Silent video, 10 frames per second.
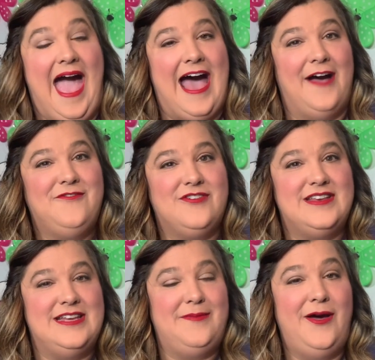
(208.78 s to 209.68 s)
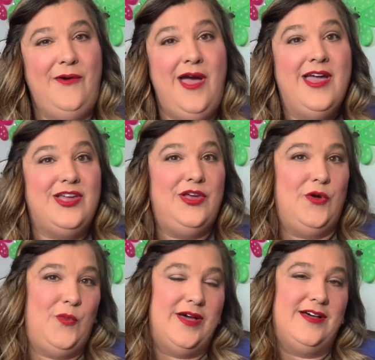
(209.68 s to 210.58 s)
After the demo,
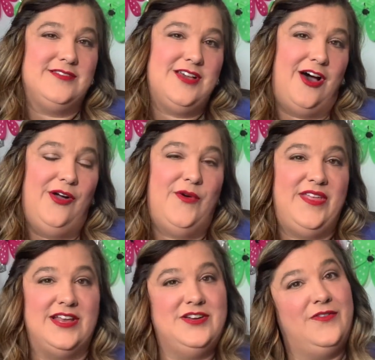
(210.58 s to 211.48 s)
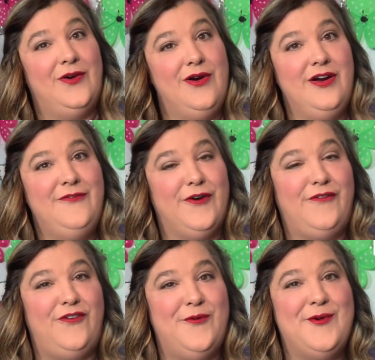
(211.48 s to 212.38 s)
you will talk with the interviewer for a
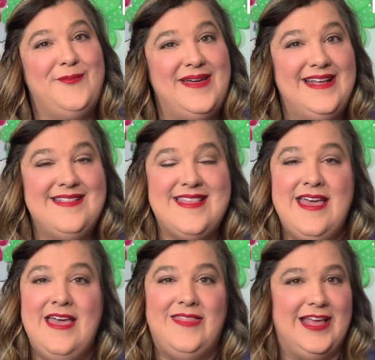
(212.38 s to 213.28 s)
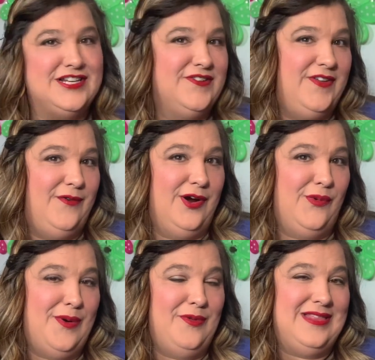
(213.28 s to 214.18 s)
few more minutes. The interviewer
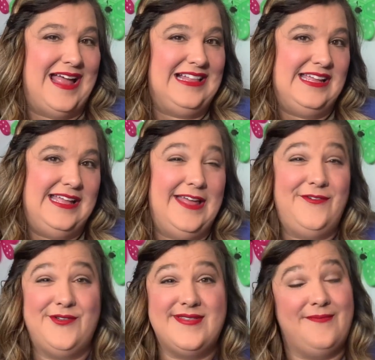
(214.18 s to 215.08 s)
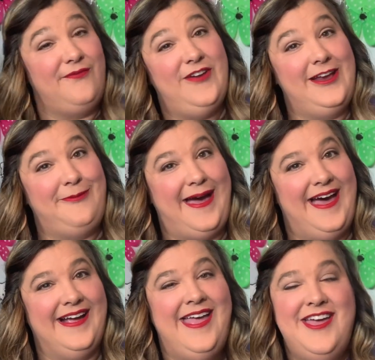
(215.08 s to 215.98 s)
will likely give you some
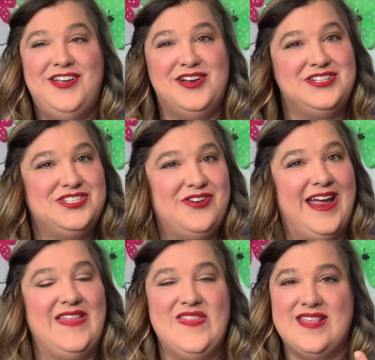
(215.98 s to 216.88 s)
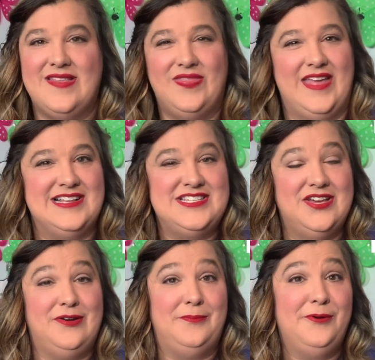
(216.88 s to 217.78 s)
feedback, your strengths and things
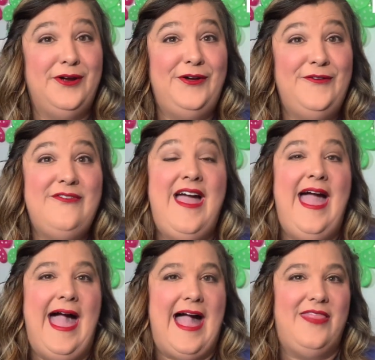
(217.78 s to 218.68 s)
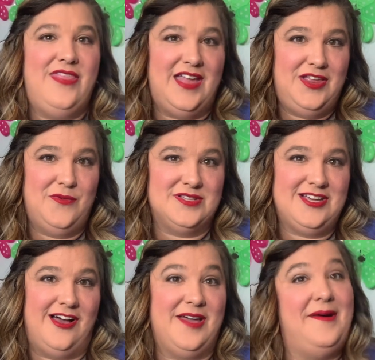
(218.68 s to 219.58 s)
to improve, and then you will
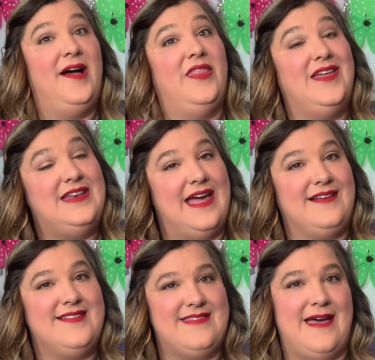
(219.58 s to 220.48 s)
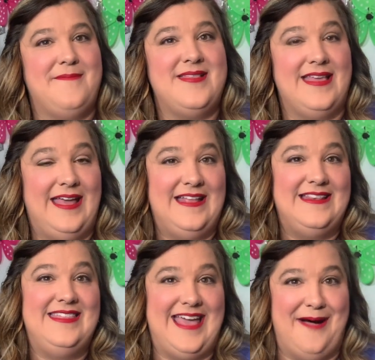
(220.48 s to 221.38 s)
talk about the next steps
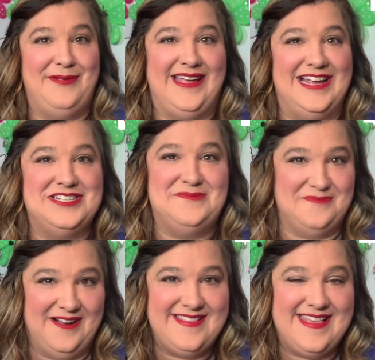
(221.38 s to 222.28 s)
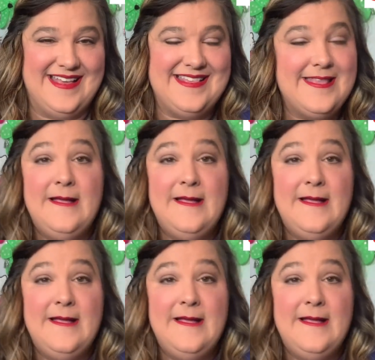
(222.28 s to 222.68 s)
in the application process.